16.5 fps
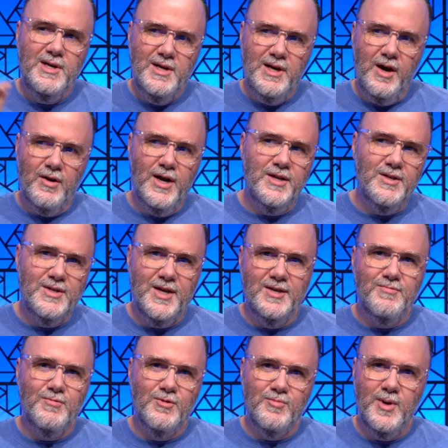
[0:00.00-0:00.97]
All right, done
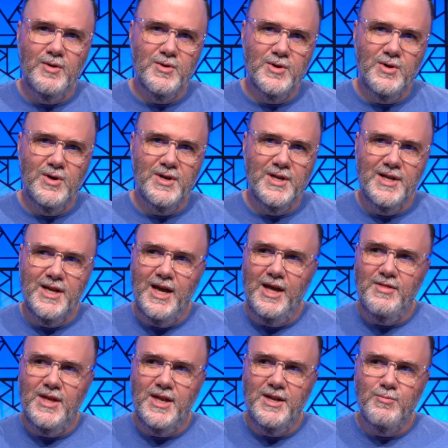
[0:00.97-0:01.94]
with my recording. And
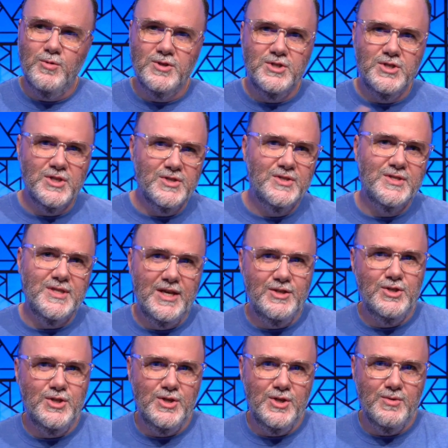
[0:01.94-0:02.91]
then it will just send
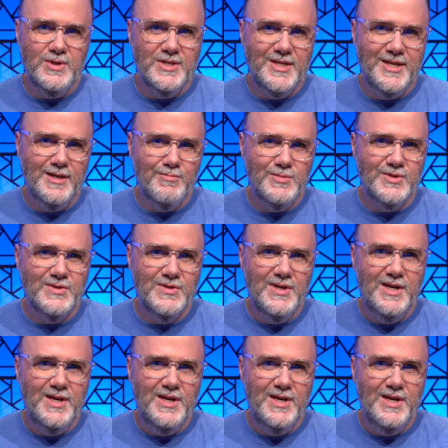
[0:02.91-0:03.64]
to you in Teams.